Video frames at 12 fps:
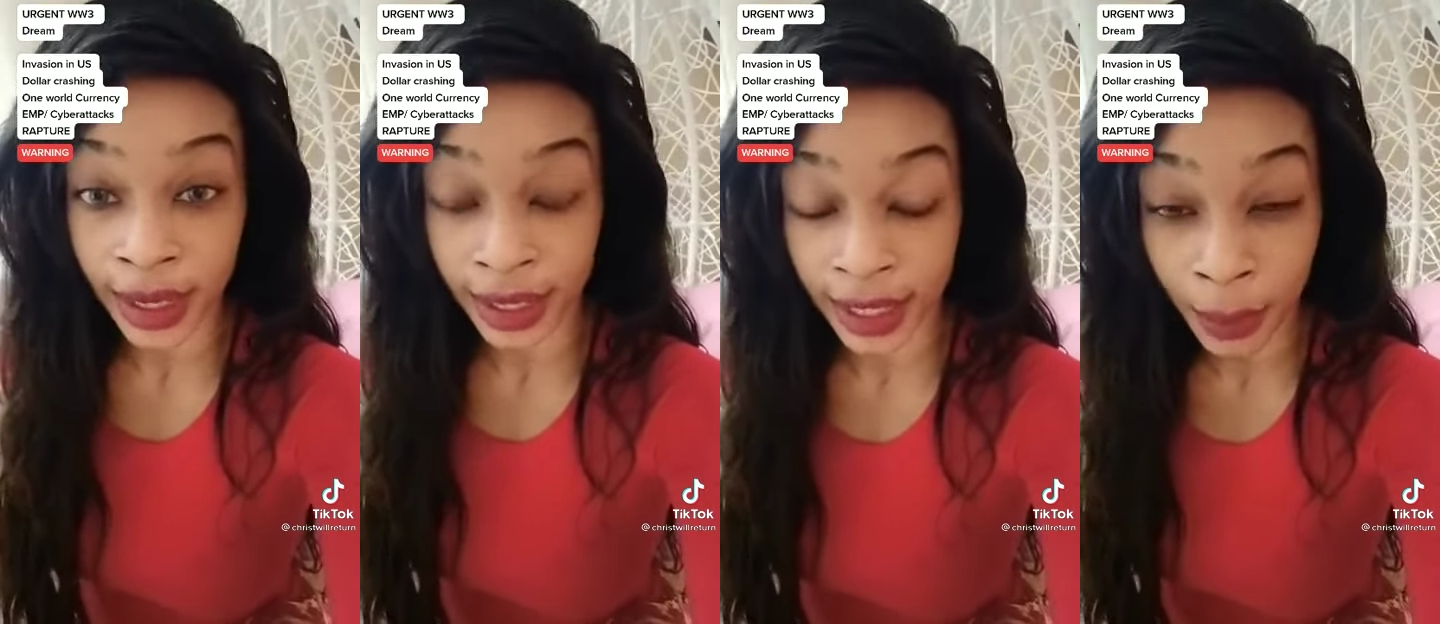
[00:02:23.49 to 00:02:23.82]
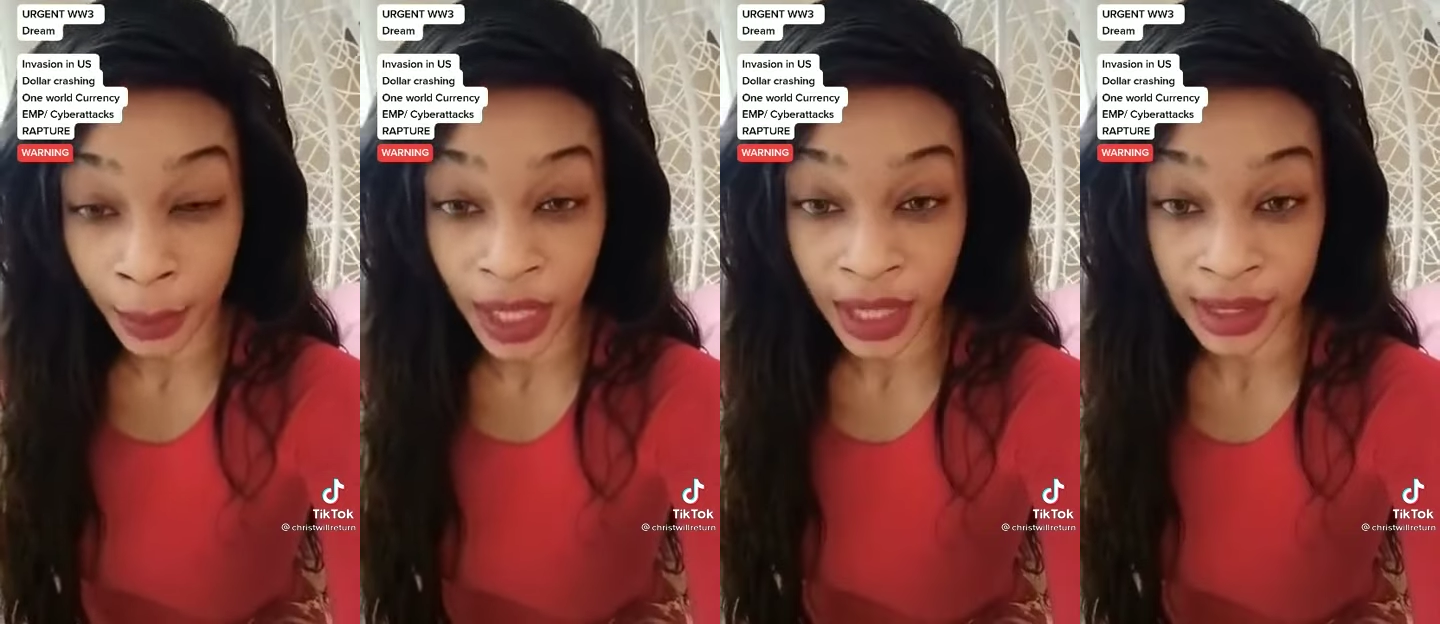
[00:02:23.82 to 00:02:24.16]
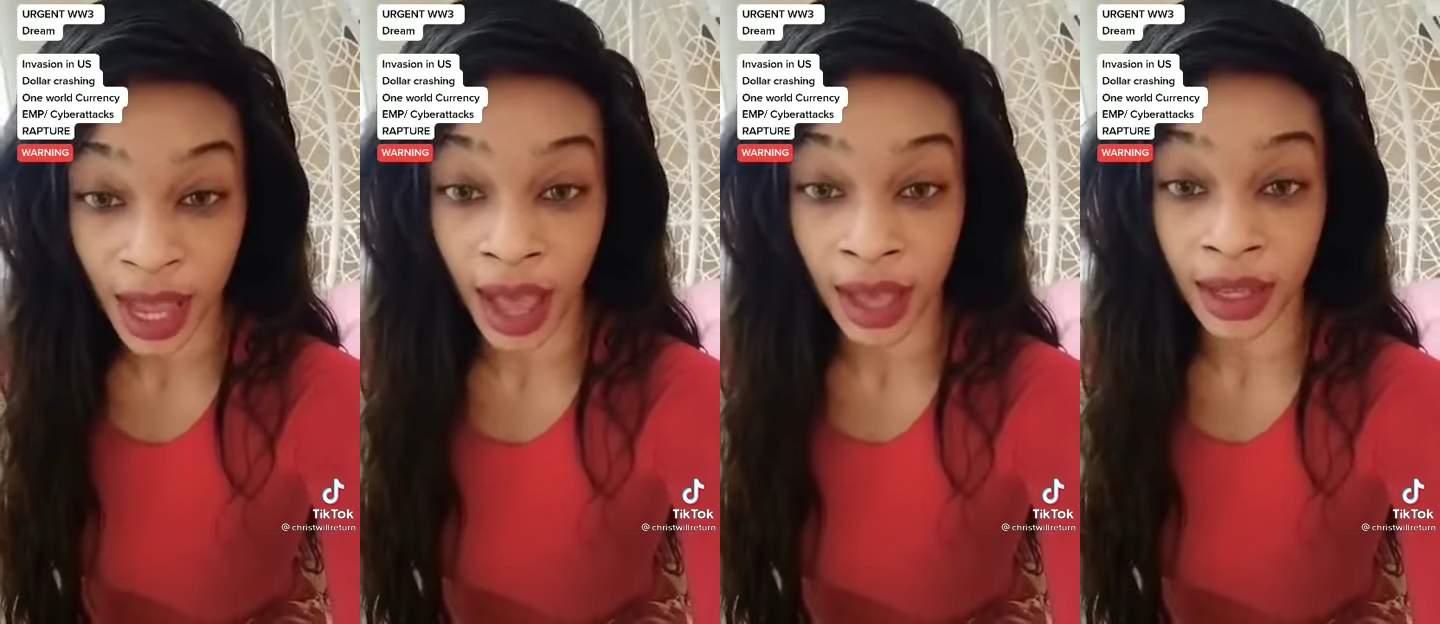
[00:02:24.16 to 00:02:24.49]
an EMP
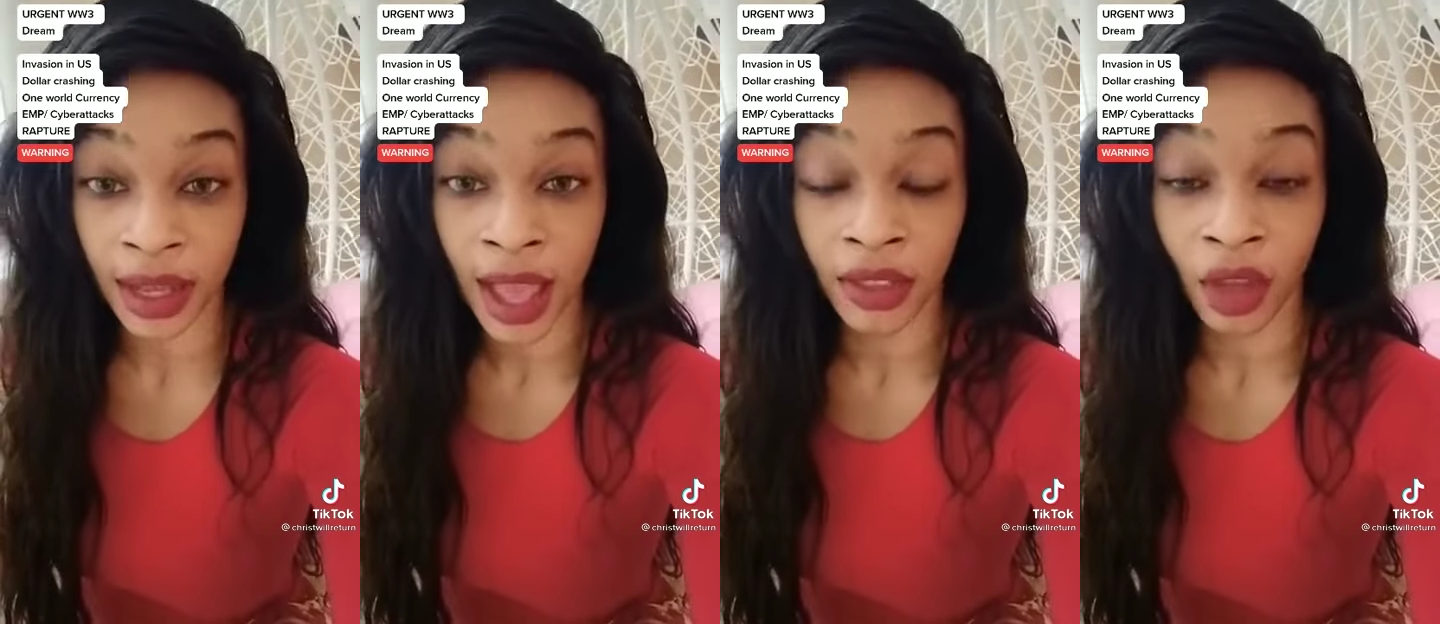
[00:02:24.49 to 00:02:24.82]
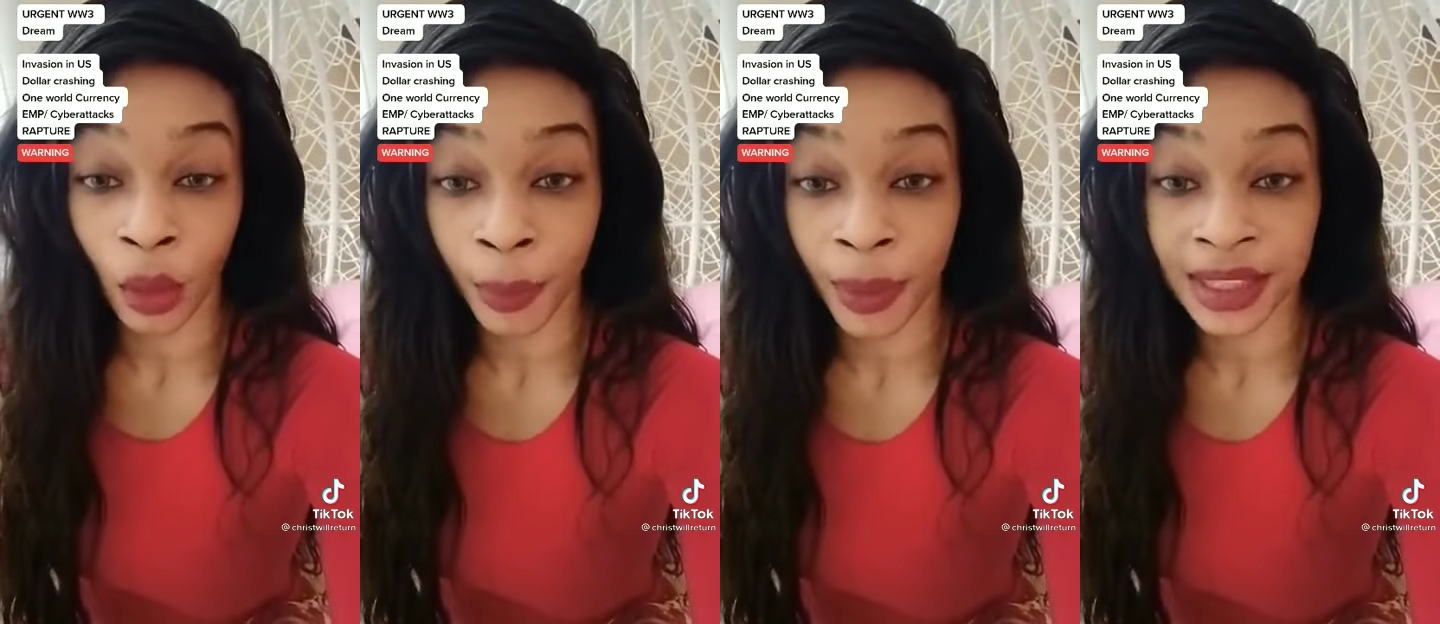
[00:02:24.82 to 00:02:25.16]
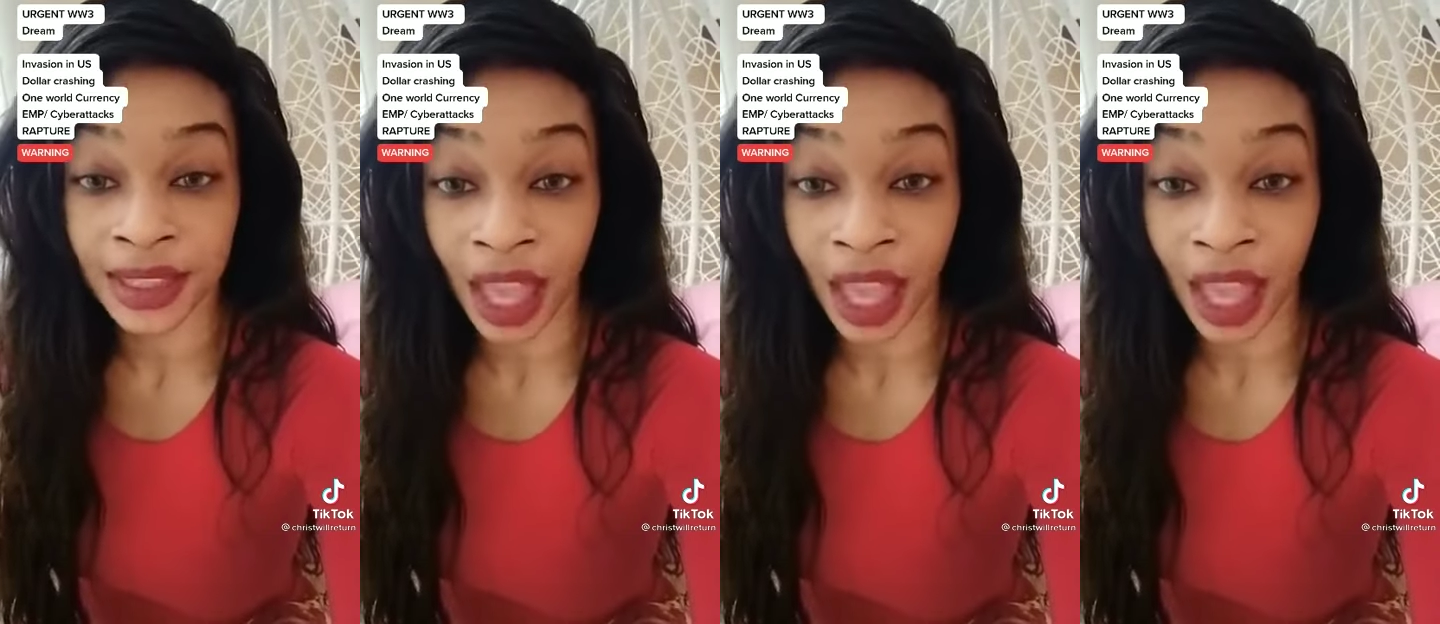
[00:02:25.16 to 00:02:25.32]
attack and there will be